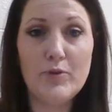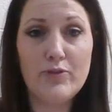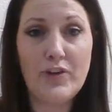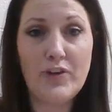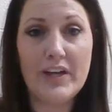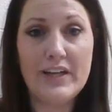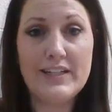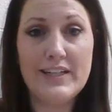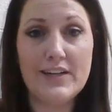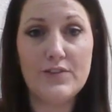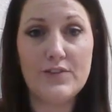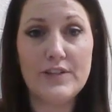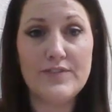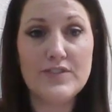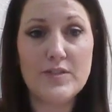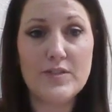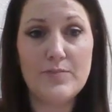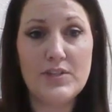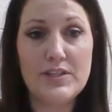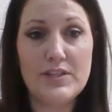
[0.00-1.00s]
you find out
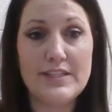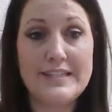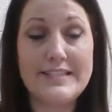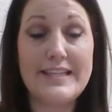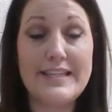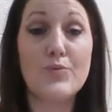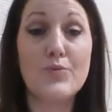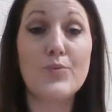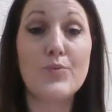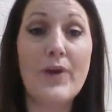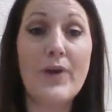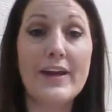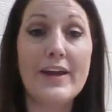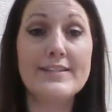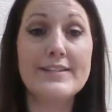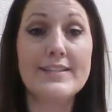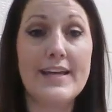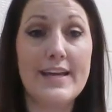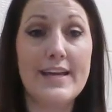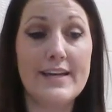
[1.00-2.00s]
if something is a
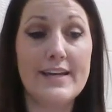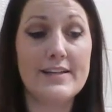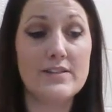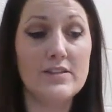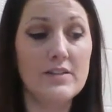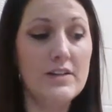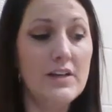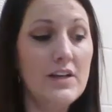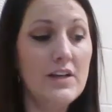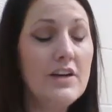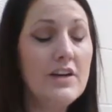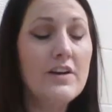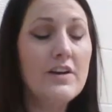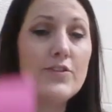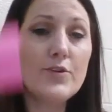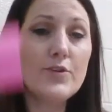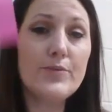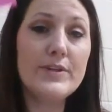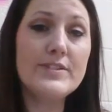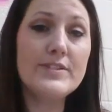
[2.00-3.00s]
right angle.
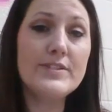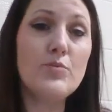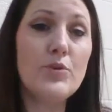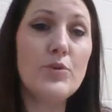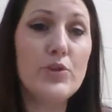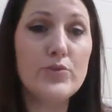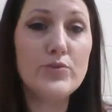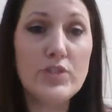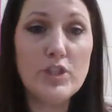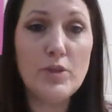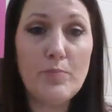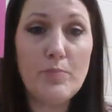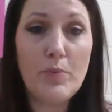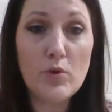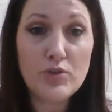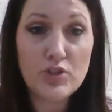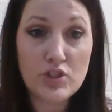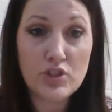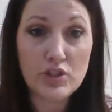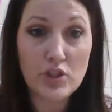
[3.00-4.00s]
The reason we're using a
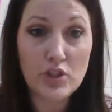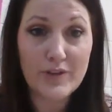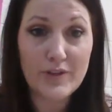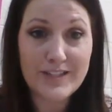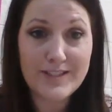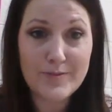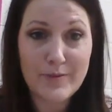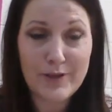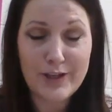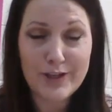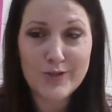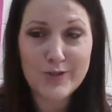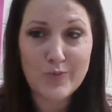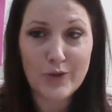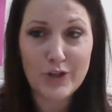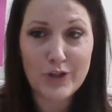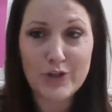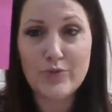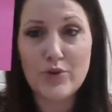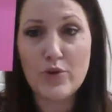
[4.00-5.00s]
Post-it note is because
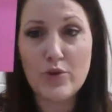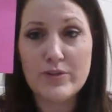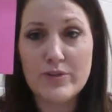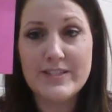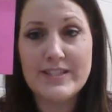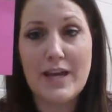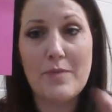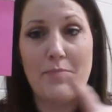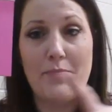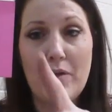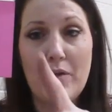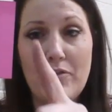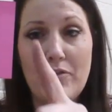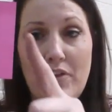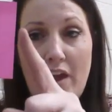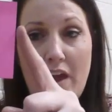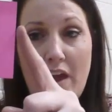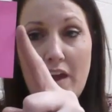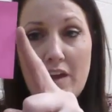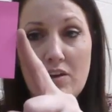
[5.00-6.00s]
what do you notice about
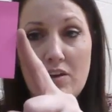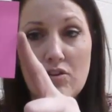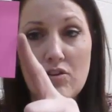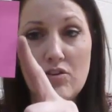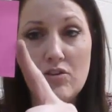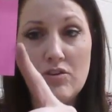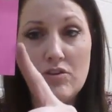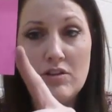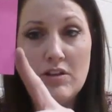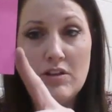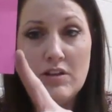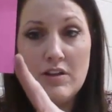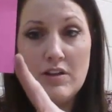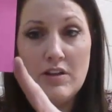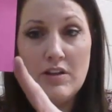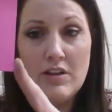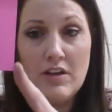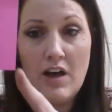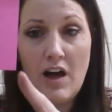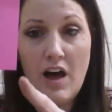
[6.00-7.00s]
the angle
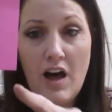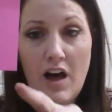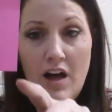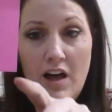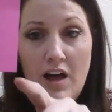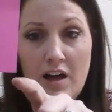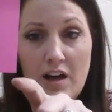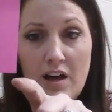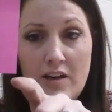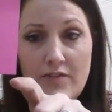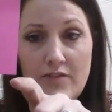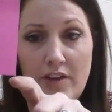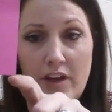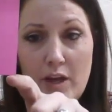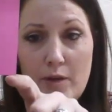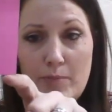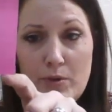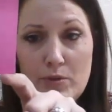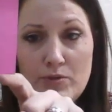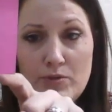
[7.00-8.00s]
of
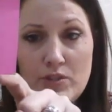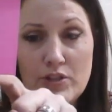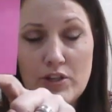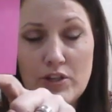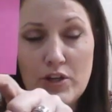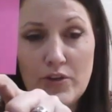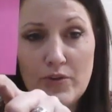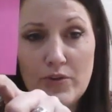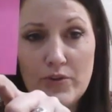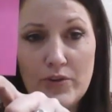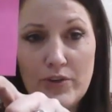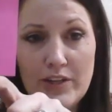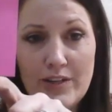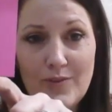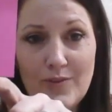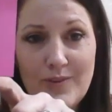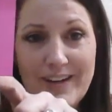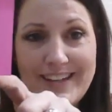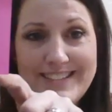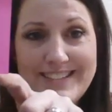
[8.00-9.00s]
a Post-it note?
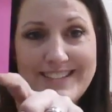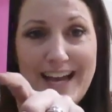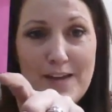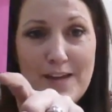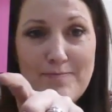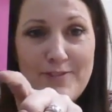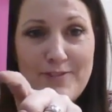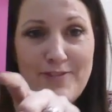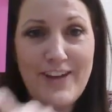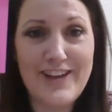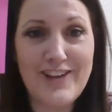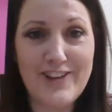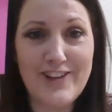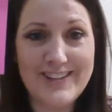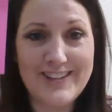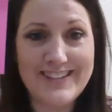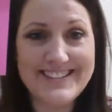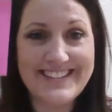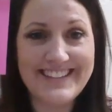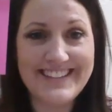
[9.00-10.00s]
What type of
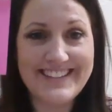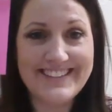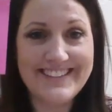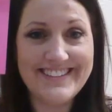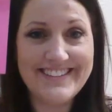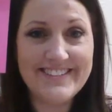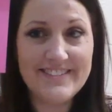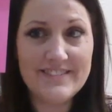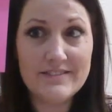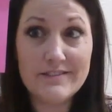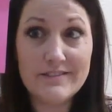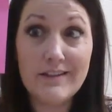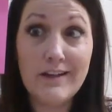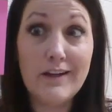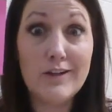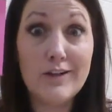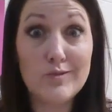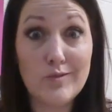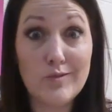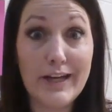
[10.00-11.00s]
angle is it?
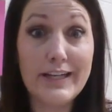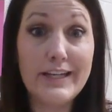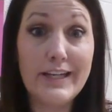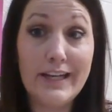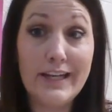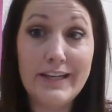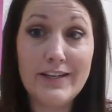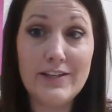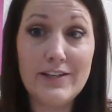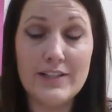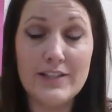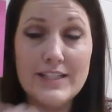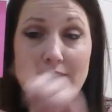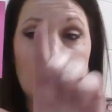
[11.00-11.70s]
A right angle.